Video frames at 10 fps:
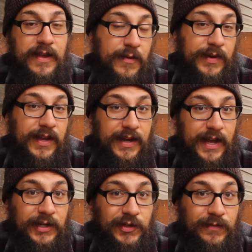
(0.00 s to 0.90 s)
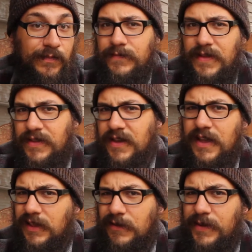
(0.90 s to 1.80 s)
human connection. Now, this can
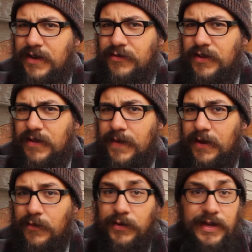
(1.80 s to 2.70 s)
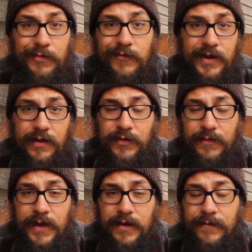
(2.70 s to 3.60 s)
get a little bit interesting depending on what type of videos
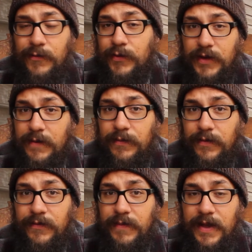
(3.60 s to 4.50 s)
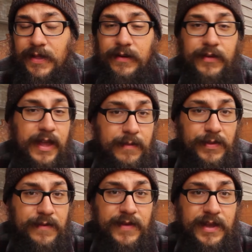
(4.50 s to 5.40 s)
you make. For example, if you make a lot of
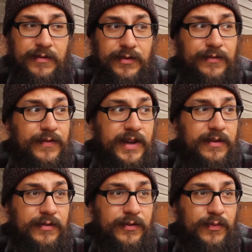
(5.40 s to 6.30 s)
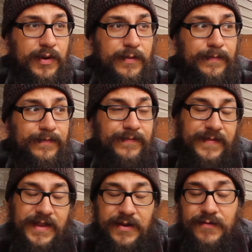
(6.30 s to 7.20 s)
gameplay videos or videos where
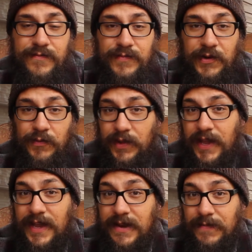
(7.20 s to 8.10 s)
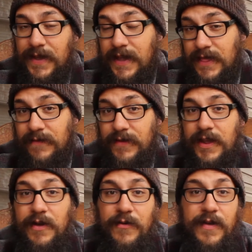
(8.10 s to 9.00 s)
you don't really end up in the
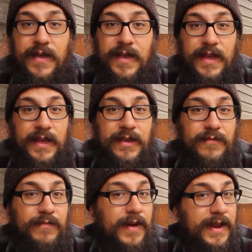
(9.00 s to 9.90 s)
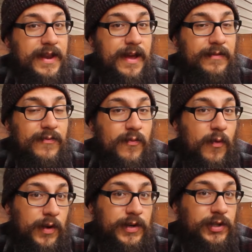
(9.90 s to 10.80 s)
video, you might not
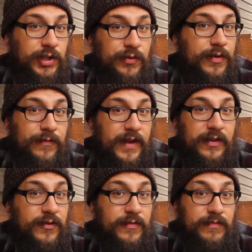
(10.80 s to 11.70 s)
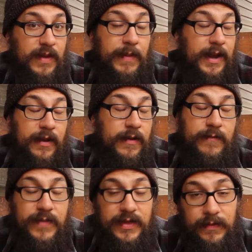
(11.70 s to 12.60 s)
want to show your face. That might not
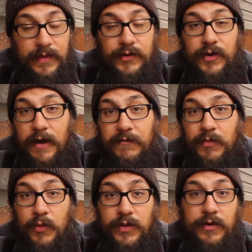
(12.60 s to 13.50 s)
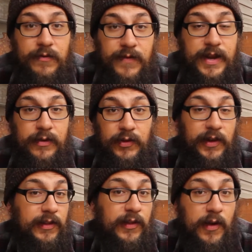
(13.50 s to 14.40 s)
even be something that you're comfortable with in your videos,
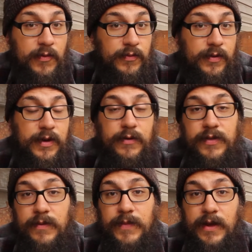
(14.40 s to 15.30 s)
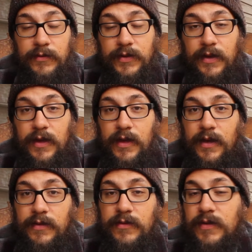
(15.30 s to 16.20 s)
let alone your thumbnails.
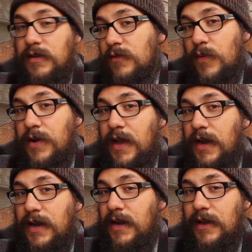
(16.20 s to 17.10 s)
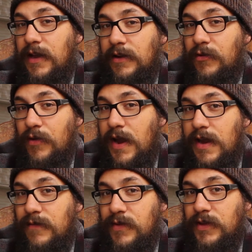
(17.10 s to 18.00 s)
So this is where you kind of need to get
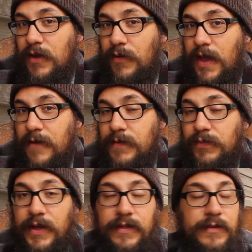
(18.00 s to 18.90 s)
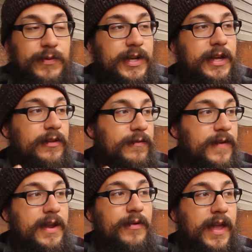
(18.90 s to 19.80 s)
creative. You say, okay, if I'm playing this particular
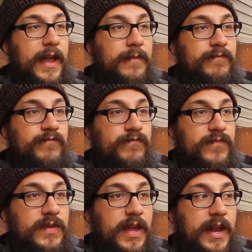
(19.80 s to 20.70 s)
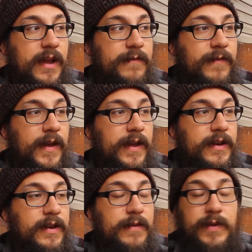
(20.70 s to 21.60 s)
video game, can I
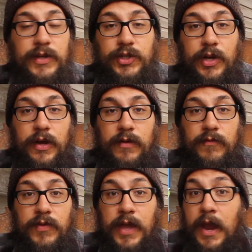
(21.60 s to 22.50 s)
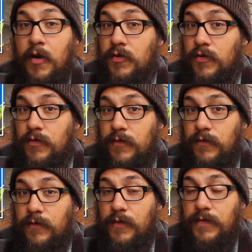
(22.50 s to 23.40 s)
find an image of the character
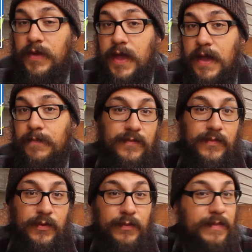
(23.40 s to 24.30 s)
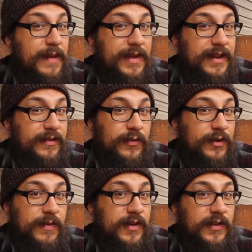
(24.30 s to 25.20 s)
from the game? Or maybe it isn't
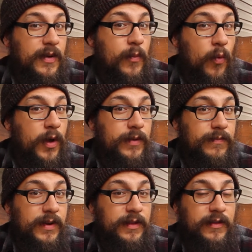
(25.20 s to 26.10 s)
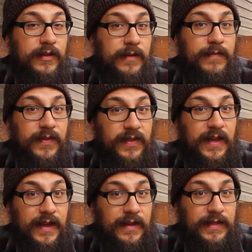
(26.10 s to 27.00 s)
going to be someone, but it's
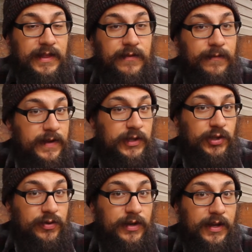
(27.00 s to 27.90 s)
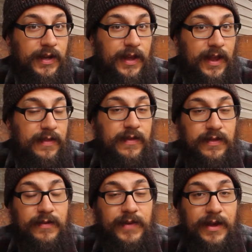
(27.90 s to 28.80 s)
something that's featured in the
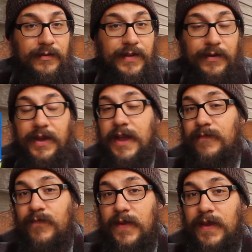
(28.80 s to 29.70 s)
thumbnail. Now again,